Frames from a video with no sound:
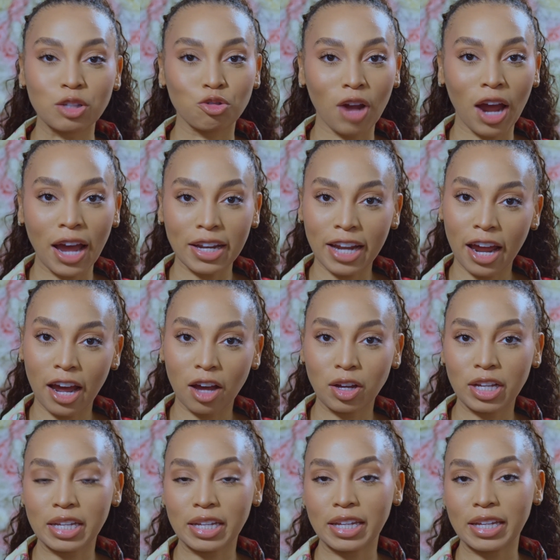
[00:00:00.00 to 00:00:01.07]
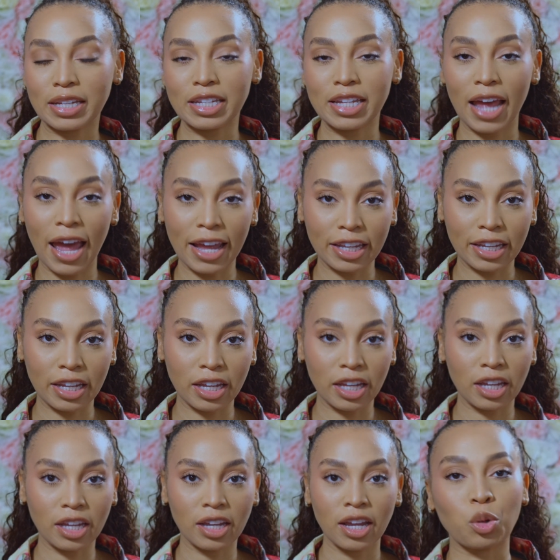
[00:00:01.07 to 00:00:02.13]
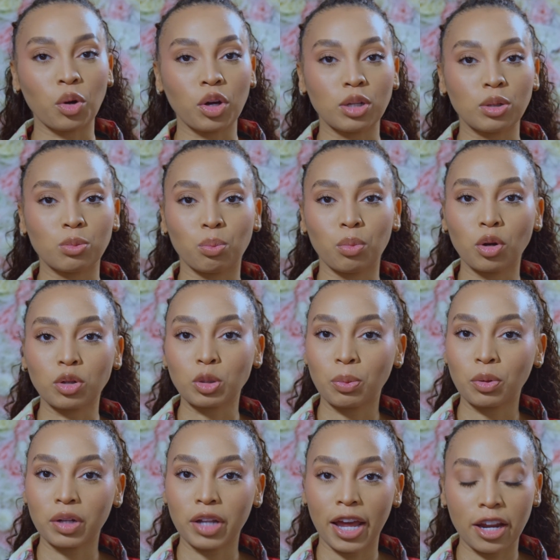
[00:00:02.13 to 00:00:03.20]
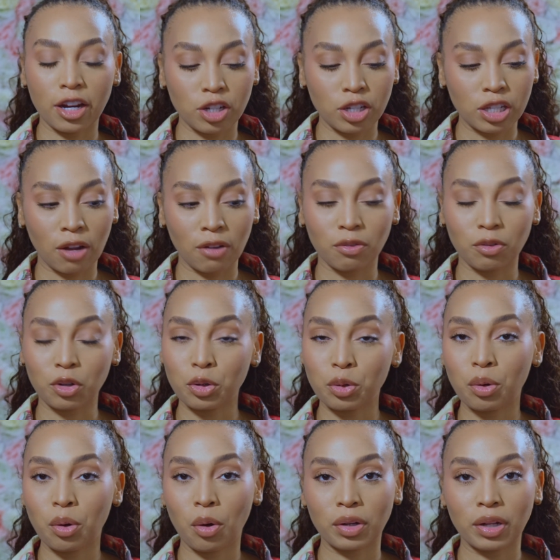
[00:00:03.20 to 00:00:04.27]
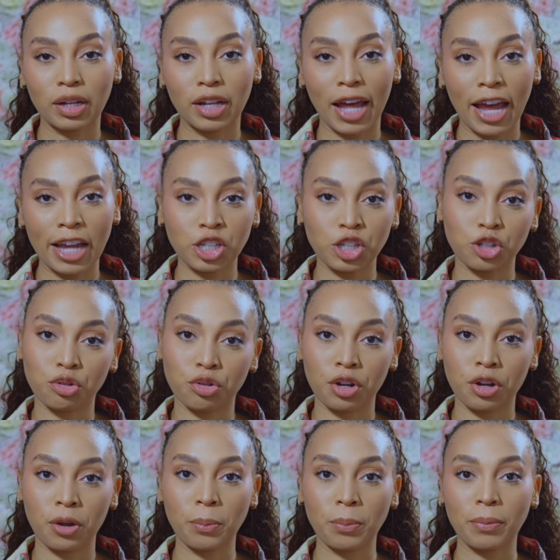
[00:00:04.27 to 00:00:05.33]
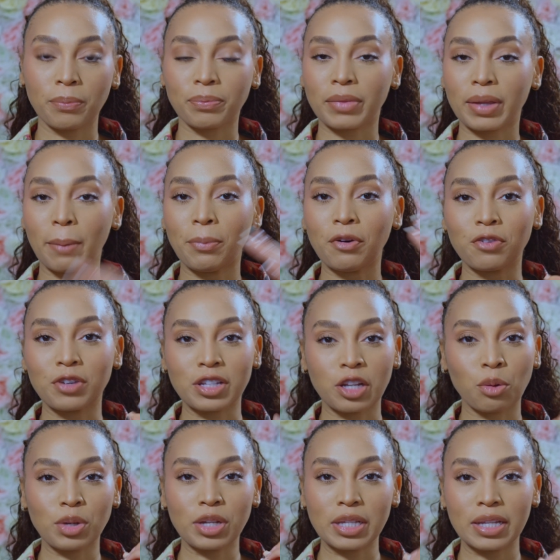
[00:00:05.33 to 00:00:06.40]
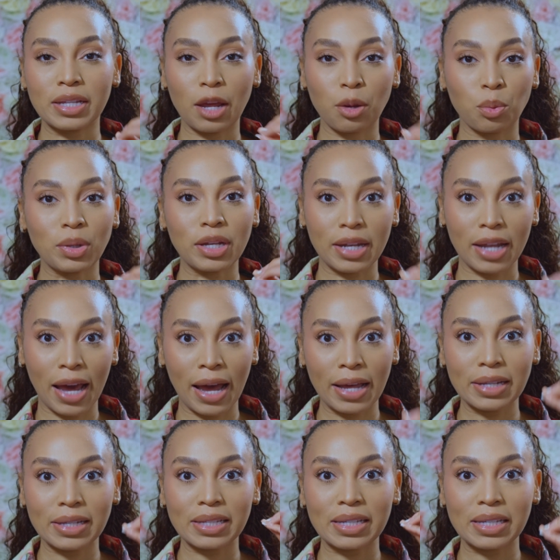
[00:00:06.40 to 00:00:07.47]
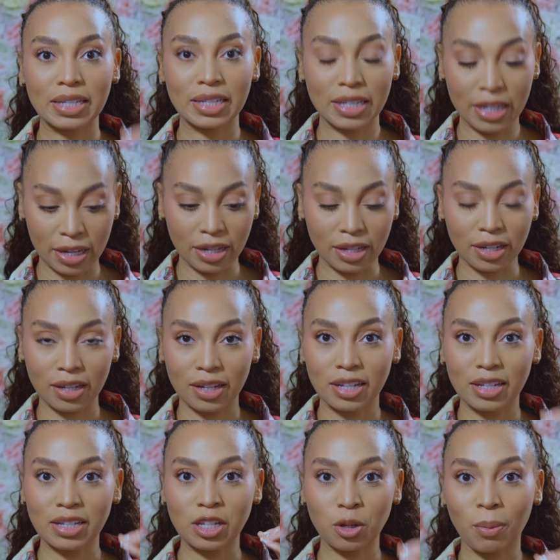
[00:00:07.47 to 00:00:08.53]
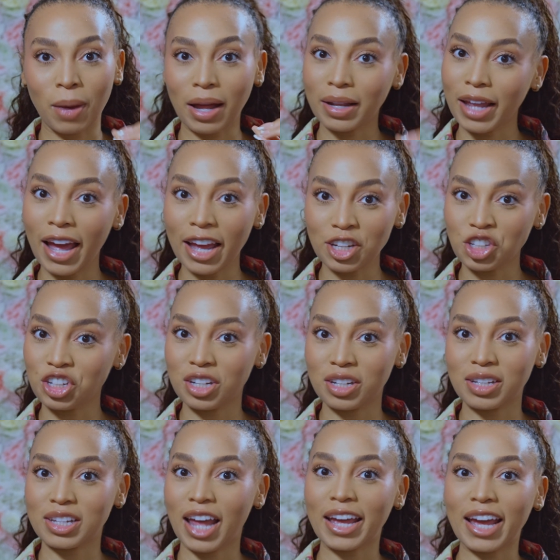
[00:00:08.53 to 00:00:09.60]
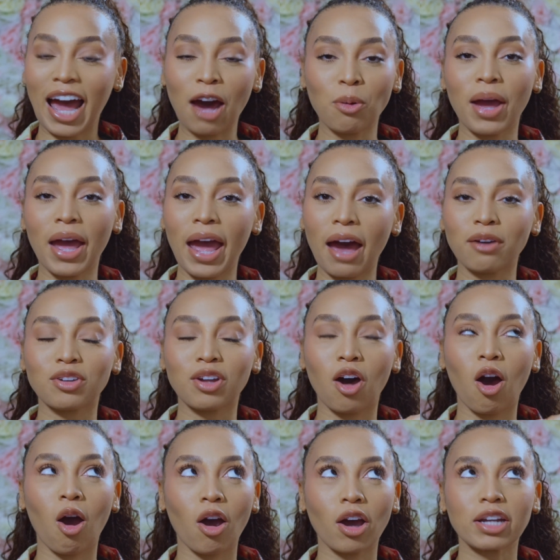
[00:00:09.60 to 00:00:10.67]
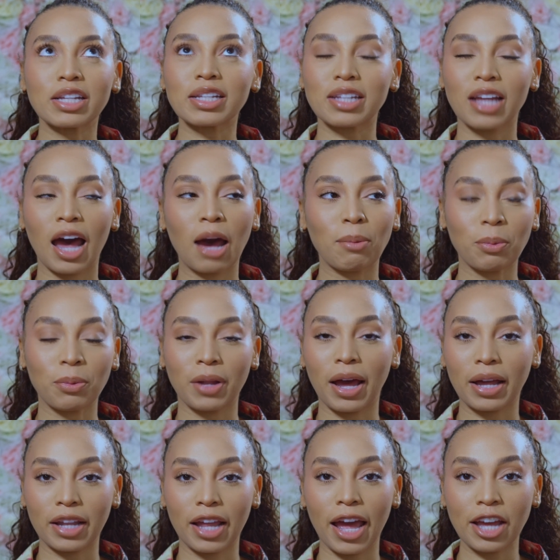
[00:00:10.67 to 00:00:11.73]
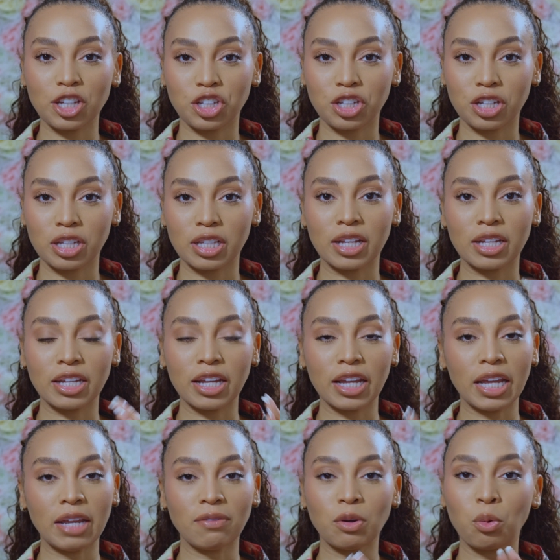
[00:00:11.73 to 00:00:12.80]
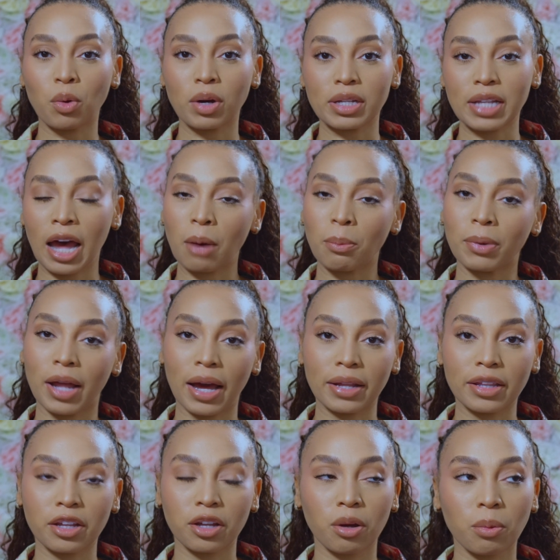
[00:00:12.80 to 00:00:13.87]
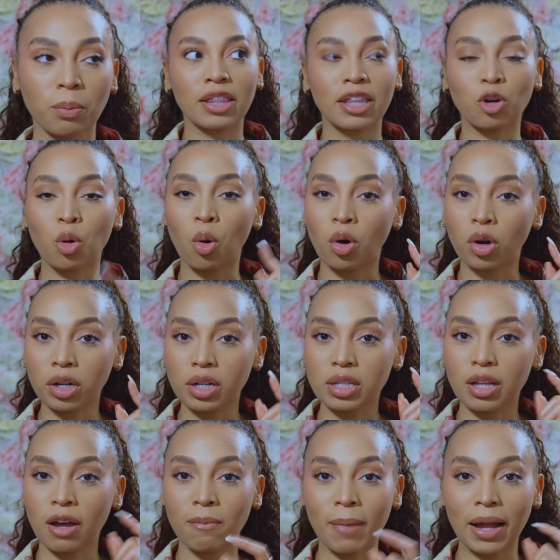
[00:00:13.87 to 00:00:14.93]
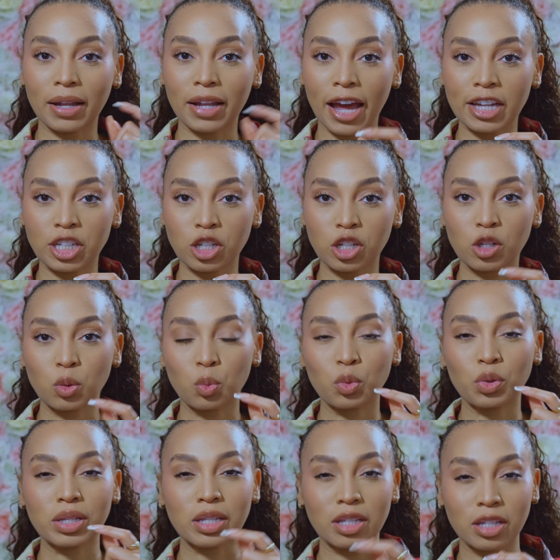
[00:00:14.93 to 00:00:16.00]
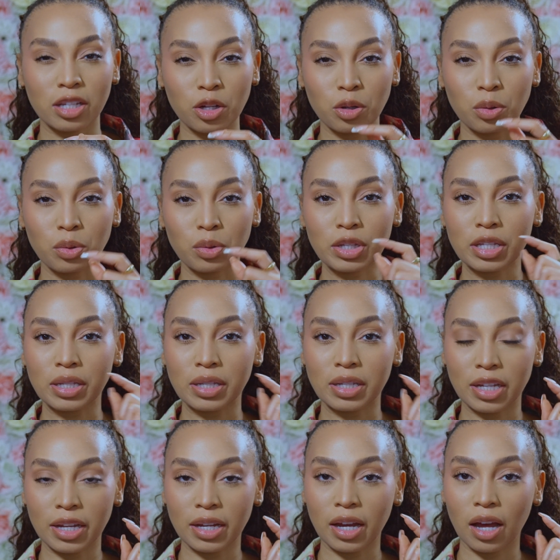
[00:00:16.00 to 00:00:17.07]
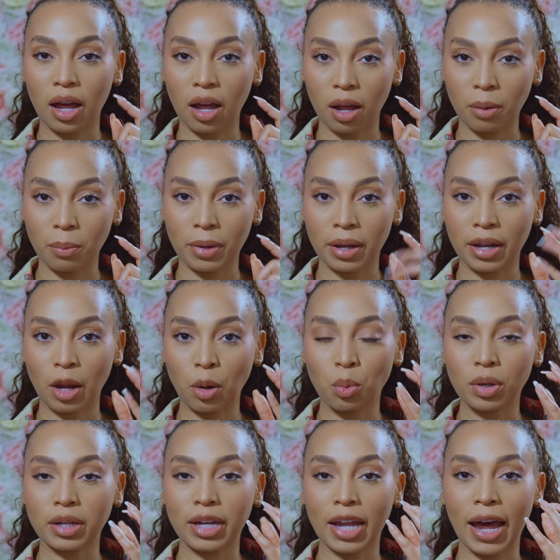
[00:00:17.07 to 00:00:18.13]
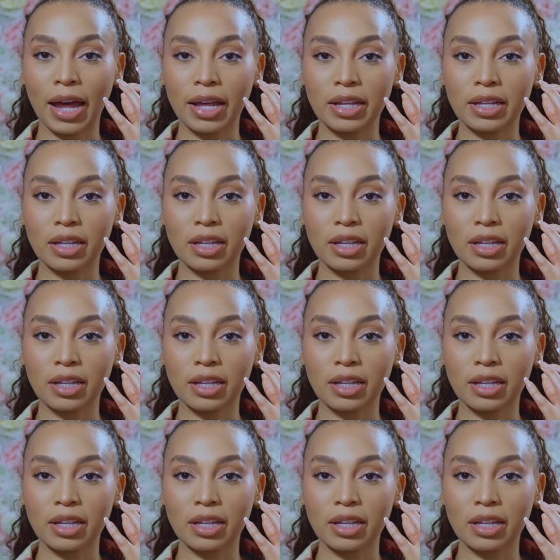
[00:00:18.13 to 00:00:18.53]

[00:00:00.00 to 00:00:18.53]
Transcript: dry down and get tacky, doing multiple layers of glue on the lash strip, but for some reason they would not stick to my lashes. Like I would have the hardest time applying lashes, and then even once I applied them, the corners of my lashes would still stick up, and they would not